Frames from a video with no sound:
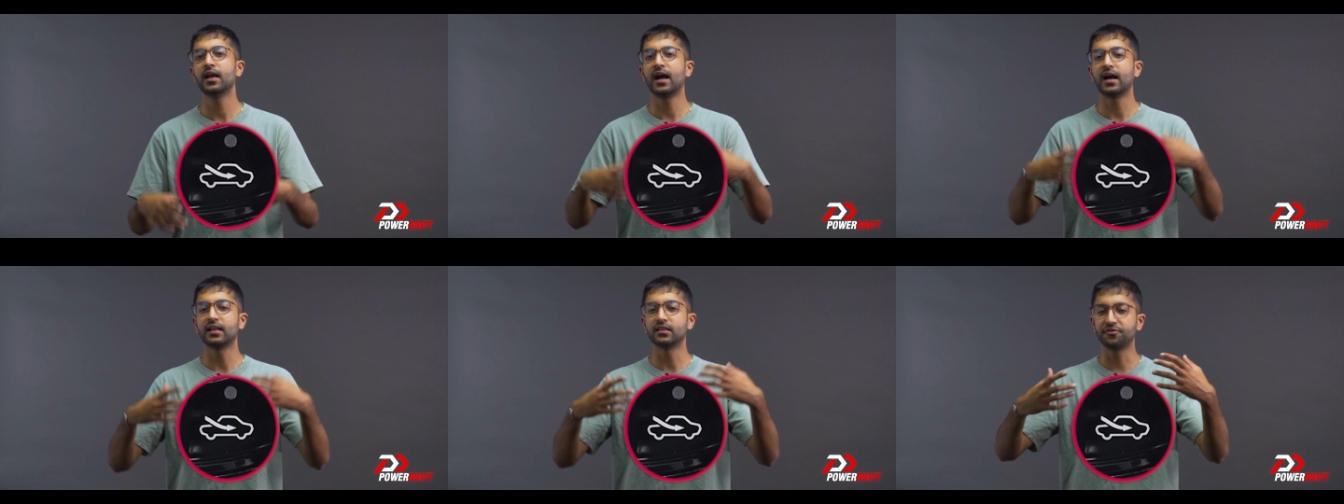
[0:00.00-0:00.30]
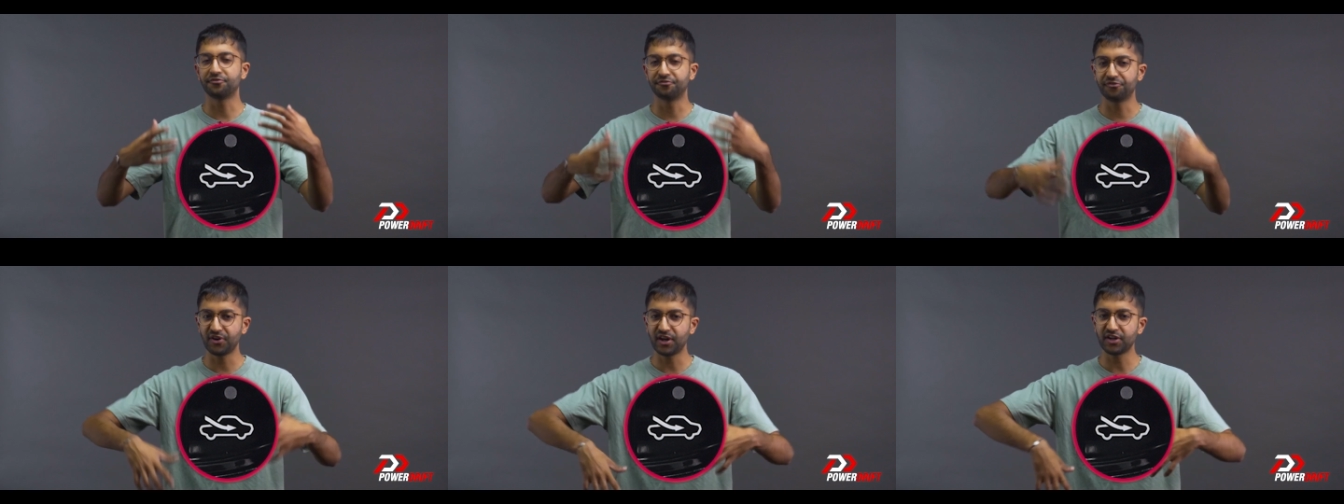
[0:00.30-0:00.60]
and
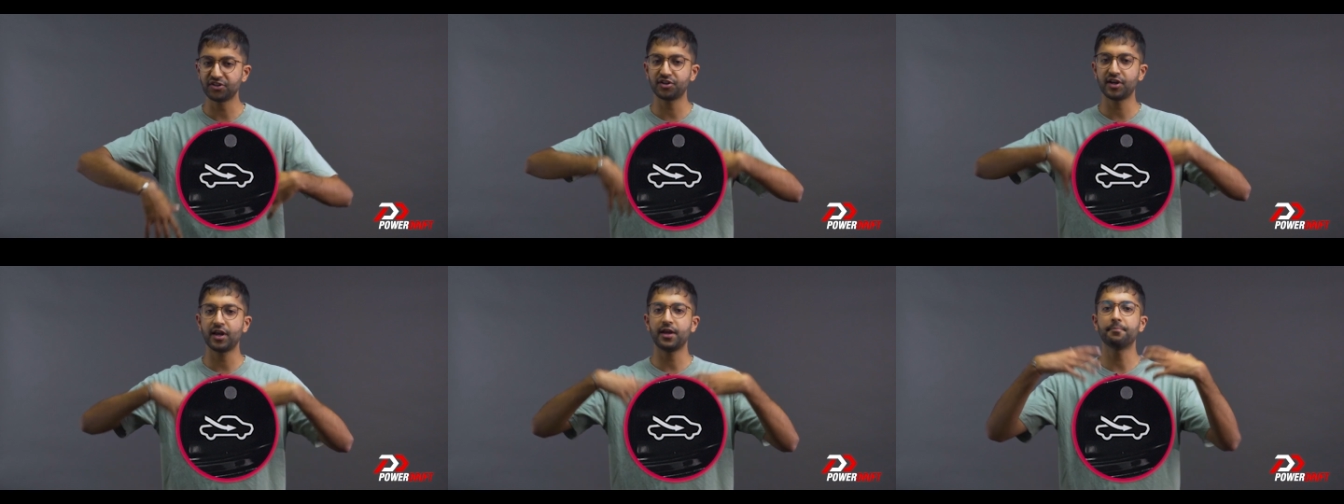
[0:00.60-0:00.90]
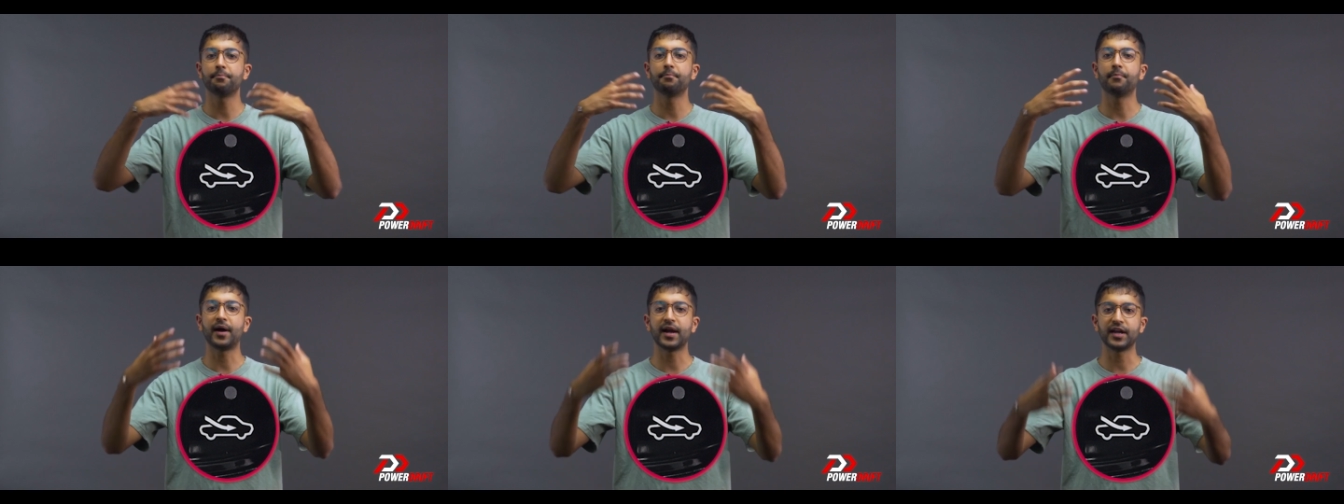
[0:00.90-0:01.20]
the fresh air
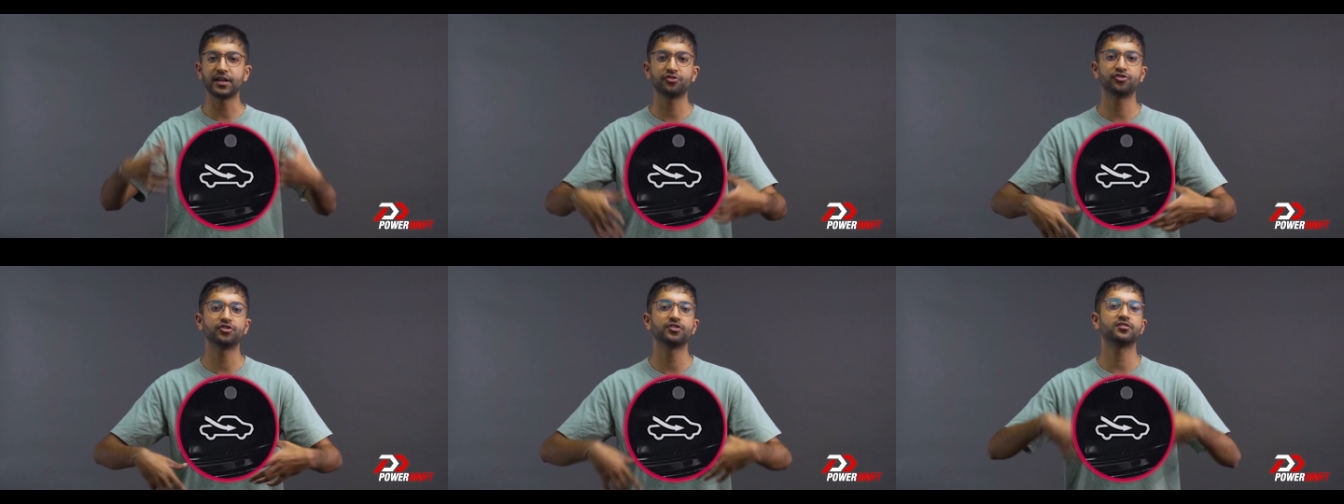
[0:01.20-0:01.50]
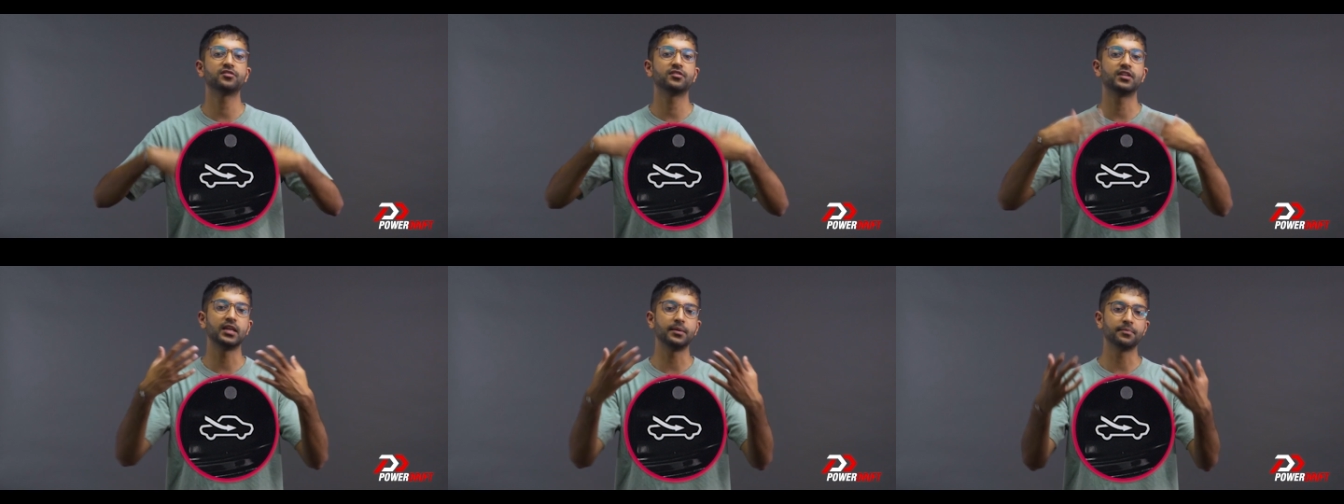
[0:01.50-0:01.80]
might
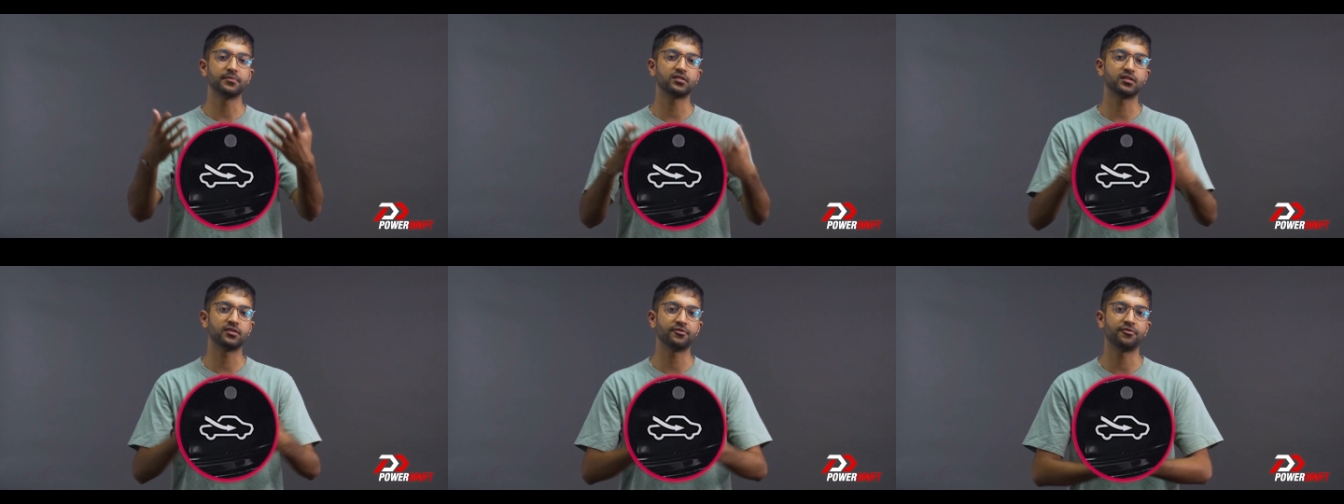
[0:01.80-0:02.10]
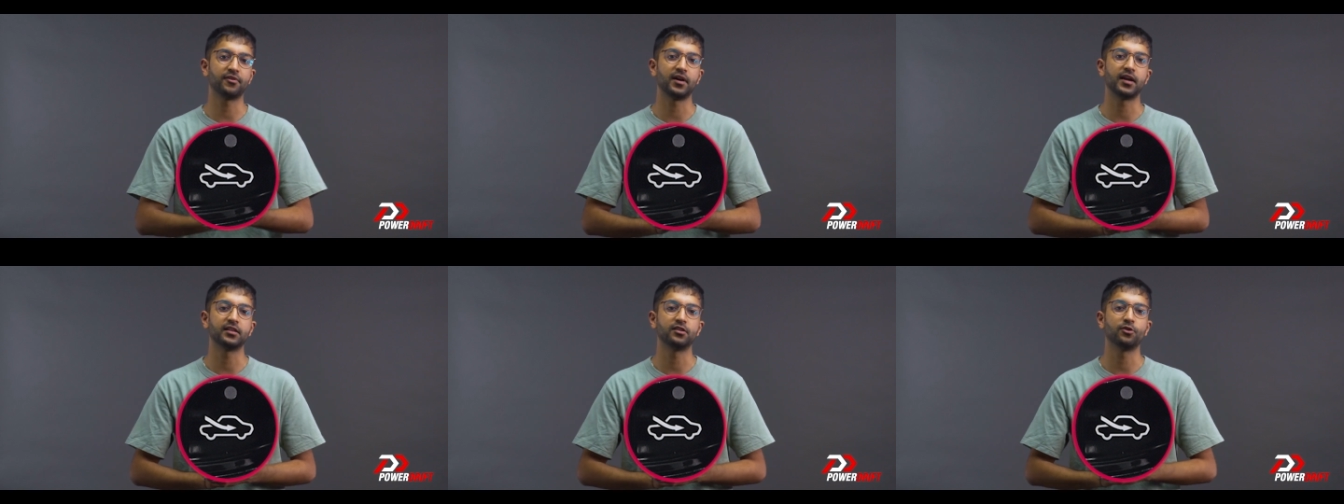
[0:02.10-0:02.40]
just
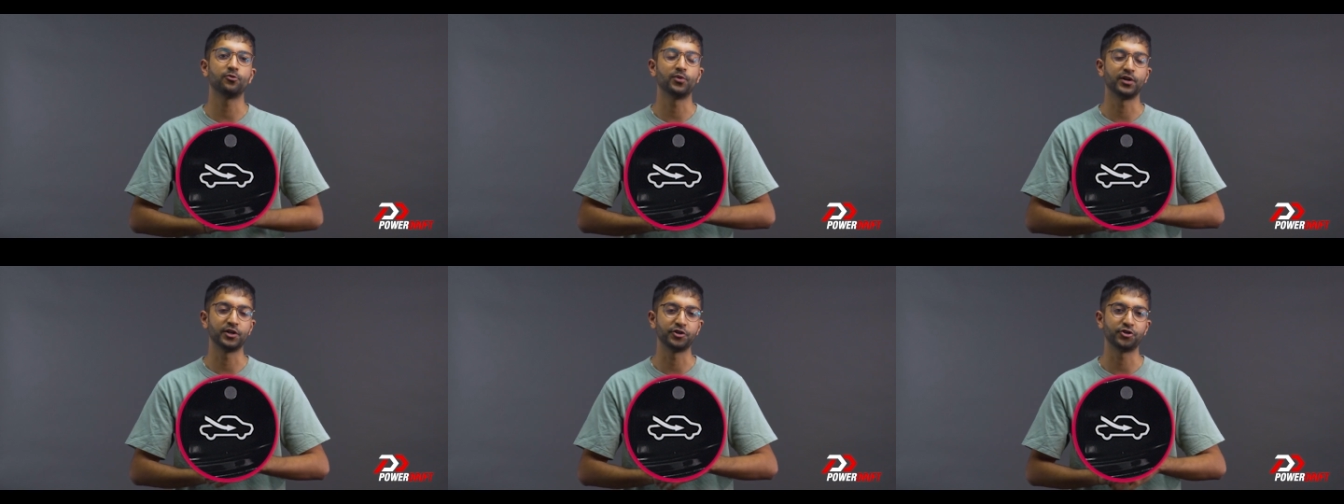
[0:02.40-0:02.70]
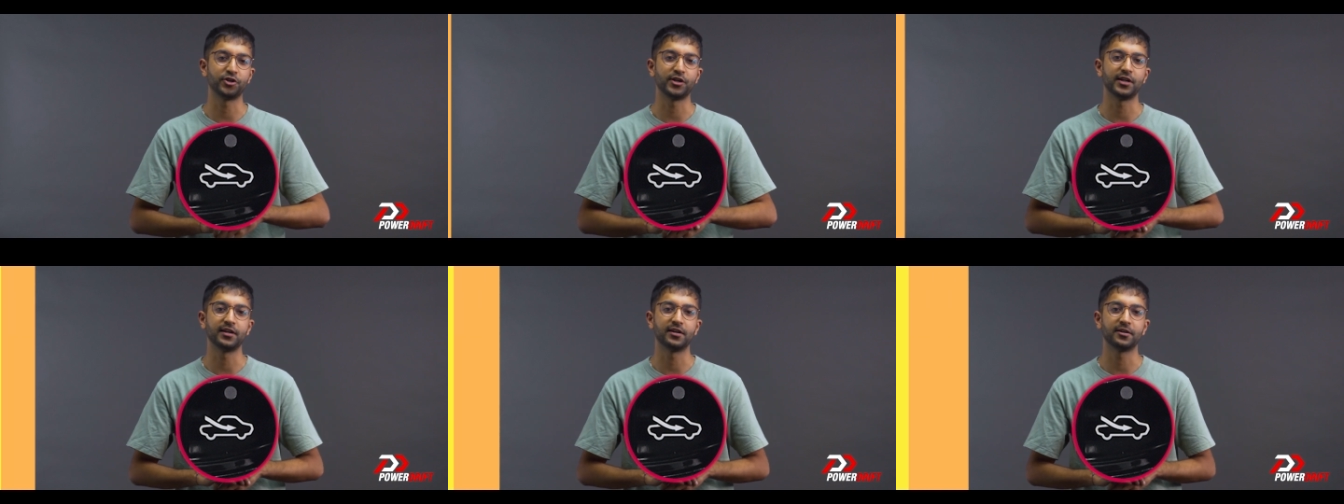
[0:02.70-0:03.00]
demystify the
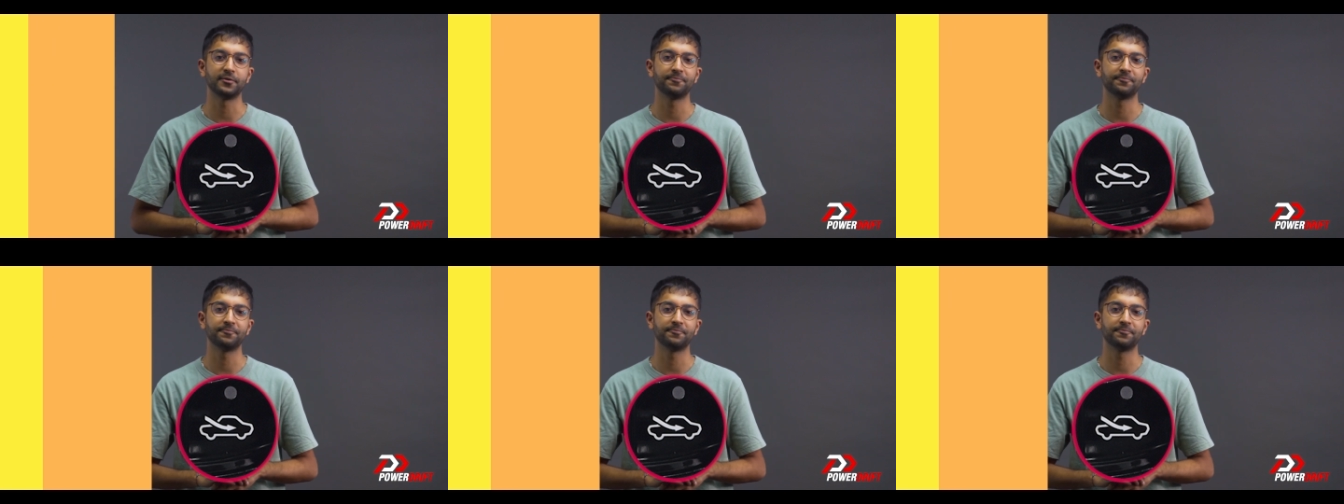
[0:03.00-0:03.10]
windshield.